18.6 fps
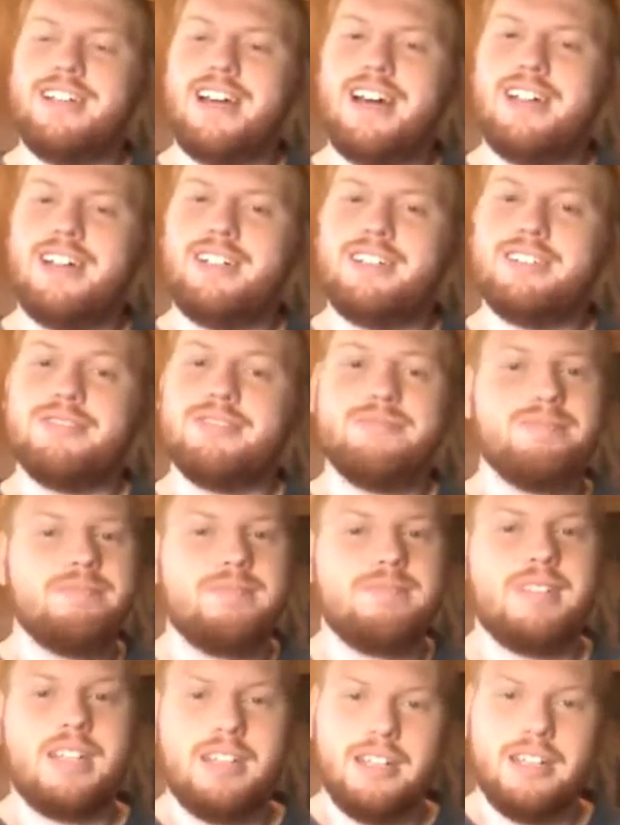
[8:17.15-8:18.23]
I'll
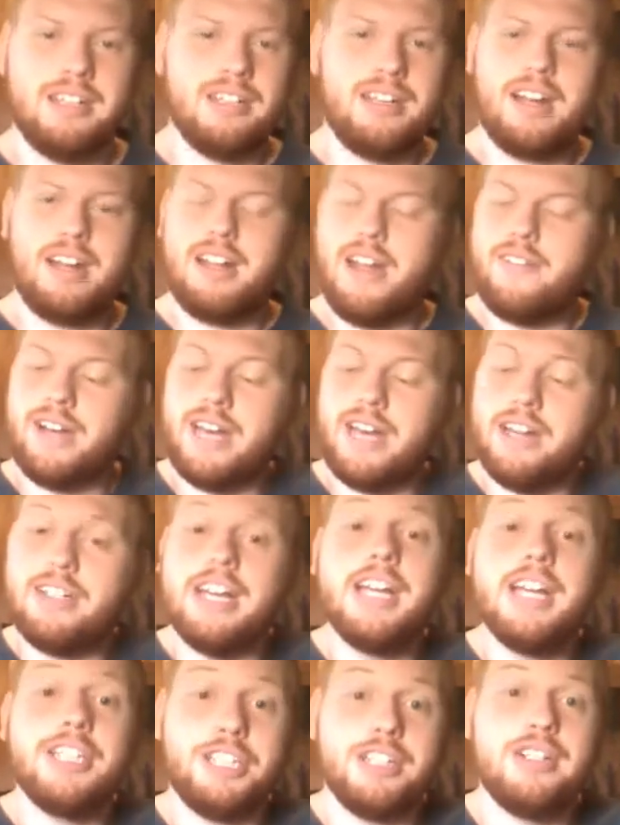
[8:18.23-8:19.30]
have an
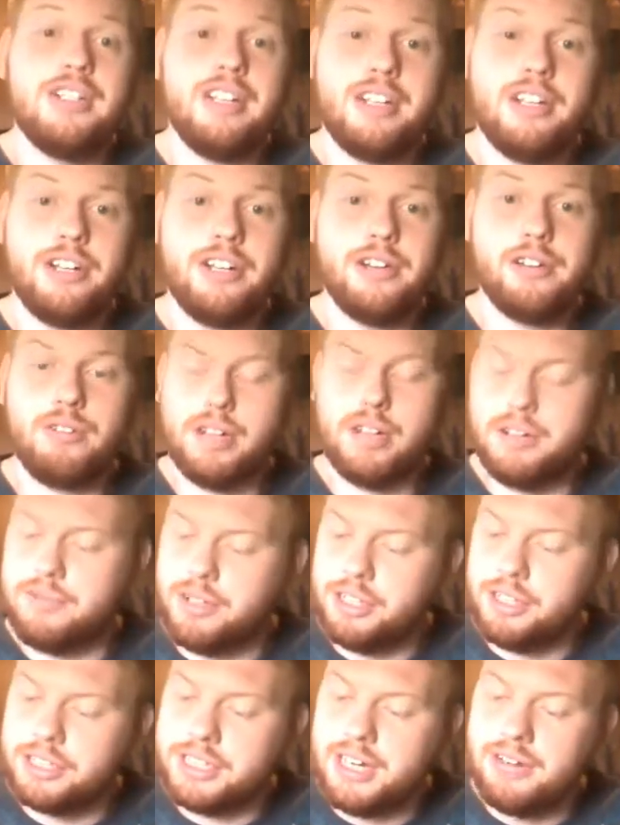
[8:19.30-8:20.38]
annotation here. You can read it
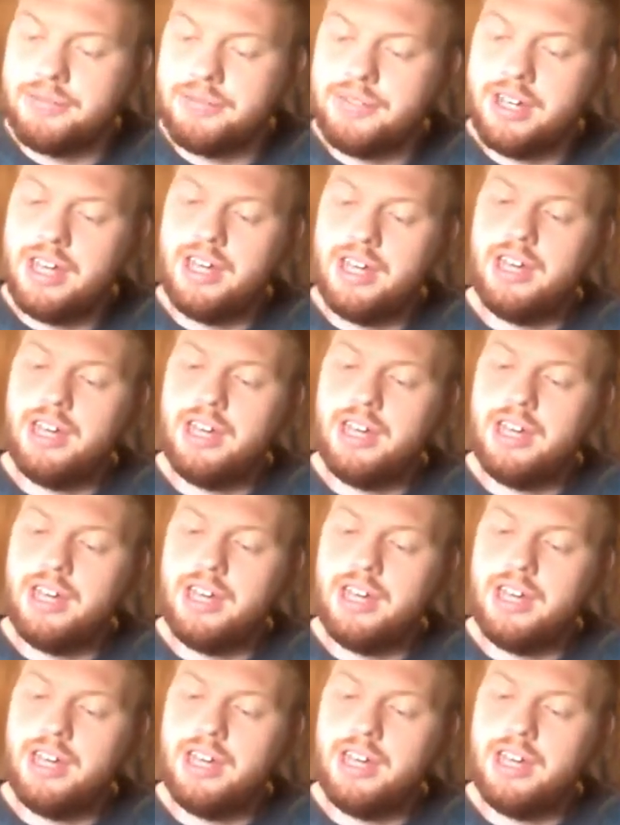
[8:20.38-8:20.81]
for yourself.